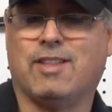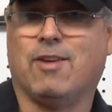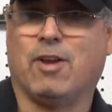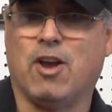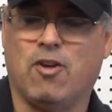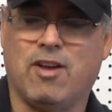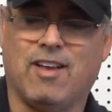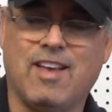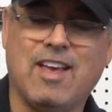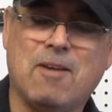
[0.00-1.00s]
there we go,
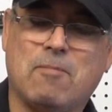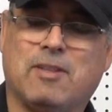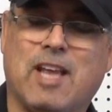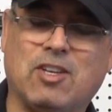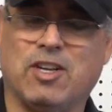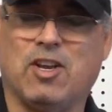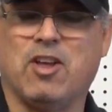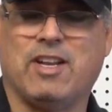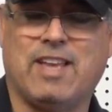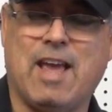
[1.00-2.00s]
potentially
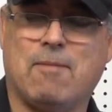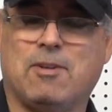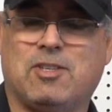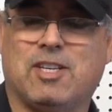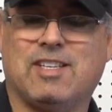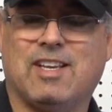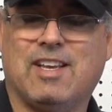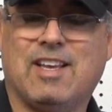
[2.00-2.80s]
going to damage it.